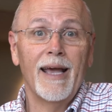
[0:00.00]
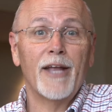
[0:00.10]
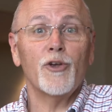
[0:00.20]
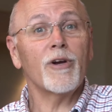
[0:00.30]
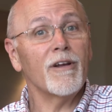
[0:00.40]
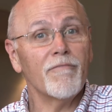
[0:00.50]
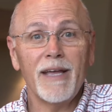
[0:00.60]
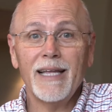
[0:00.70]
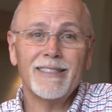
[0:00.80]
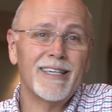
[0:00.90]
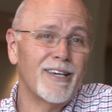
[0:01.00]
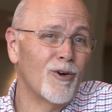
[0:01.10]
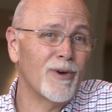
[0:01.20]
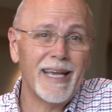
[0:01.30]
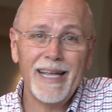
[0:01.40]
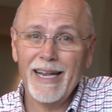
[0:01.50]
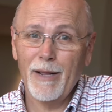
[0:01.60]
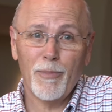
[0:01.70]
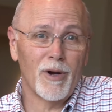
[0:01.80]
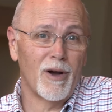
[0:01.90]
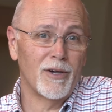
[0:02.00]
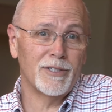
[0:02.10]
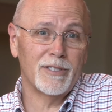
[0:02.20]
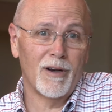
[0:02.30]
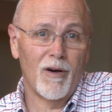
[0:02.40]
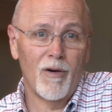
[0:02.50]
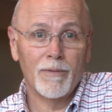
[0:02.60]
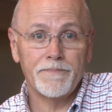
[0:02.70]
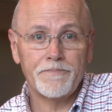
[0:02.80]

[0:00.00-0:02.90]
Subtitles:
and you're convinced that you don't need any precautions at all.